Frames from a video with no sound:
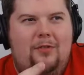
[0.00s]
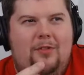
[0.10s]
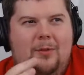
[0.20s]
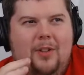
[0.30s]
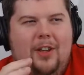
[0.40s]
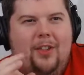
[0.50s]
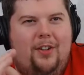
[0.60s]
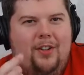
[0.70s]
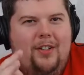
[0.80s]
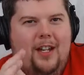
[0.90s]
Do it a
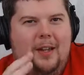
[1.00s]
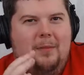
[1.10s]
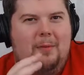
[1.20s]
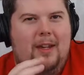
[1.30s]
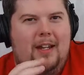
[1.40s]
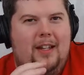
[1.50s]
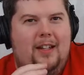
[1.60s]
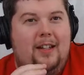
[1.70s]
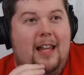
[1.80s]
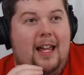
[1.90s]
third time, but make
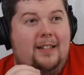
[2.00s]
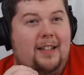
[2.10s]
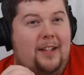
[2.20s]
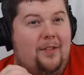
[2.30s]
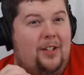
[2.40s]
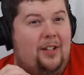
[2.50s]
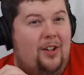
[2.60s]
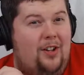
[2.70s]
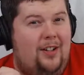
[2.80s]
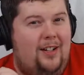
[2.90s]
it last even
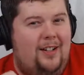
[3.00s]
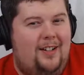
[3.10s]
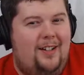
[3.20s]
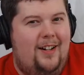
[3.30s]
longer.